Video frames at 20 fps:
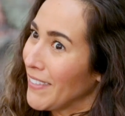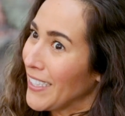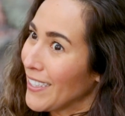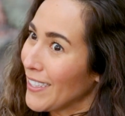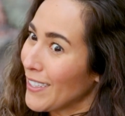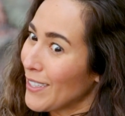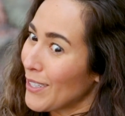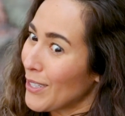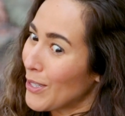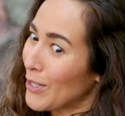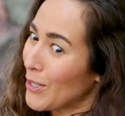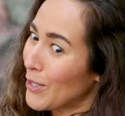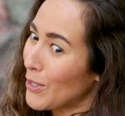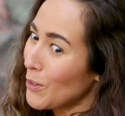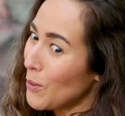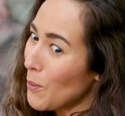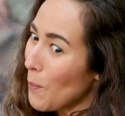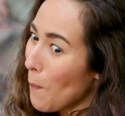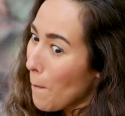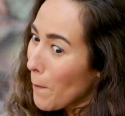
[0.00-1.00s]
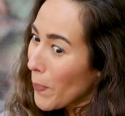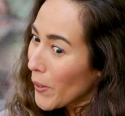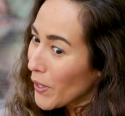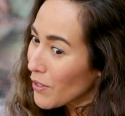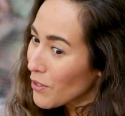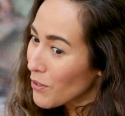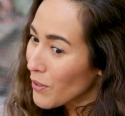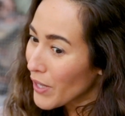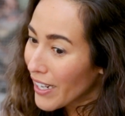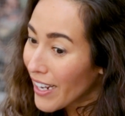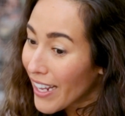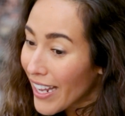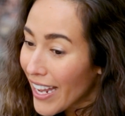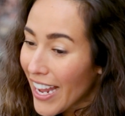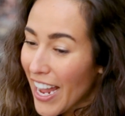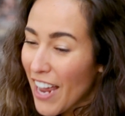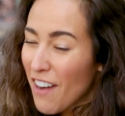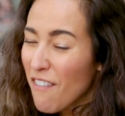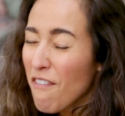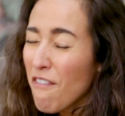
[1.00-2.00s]
This is a super
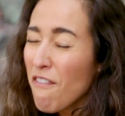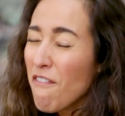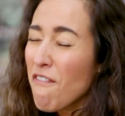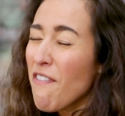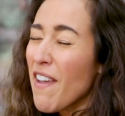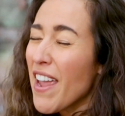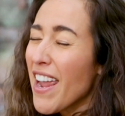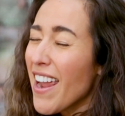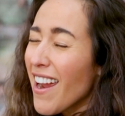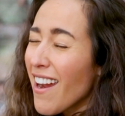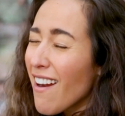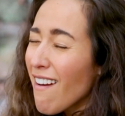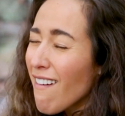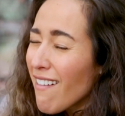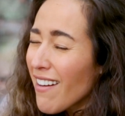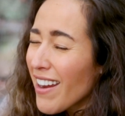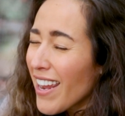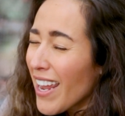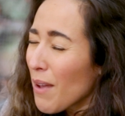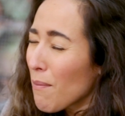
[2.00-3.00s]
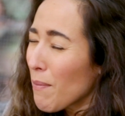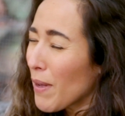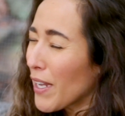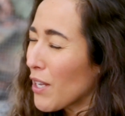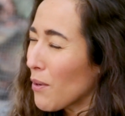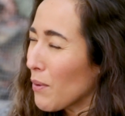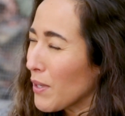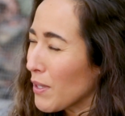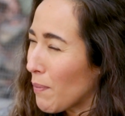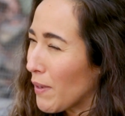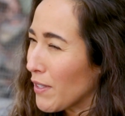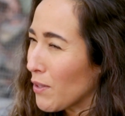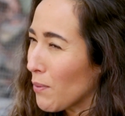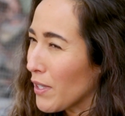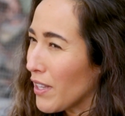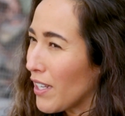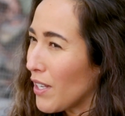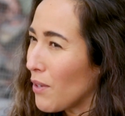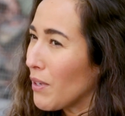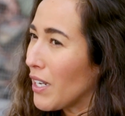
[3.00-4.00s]
tricky and very ambiguous
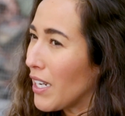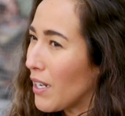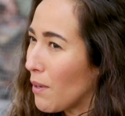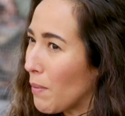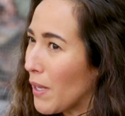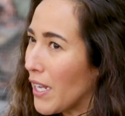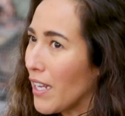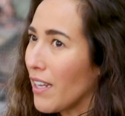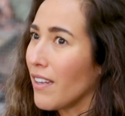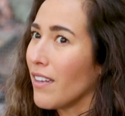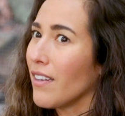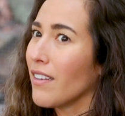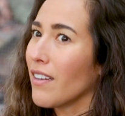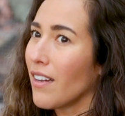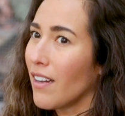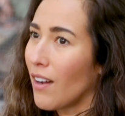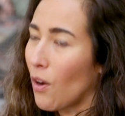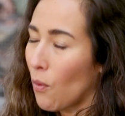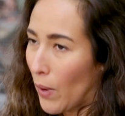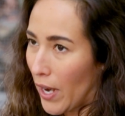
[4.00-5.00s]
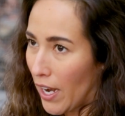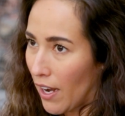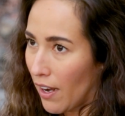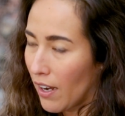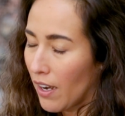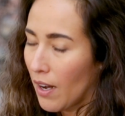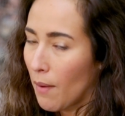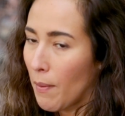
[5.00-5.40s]
buzzword that you need to be aware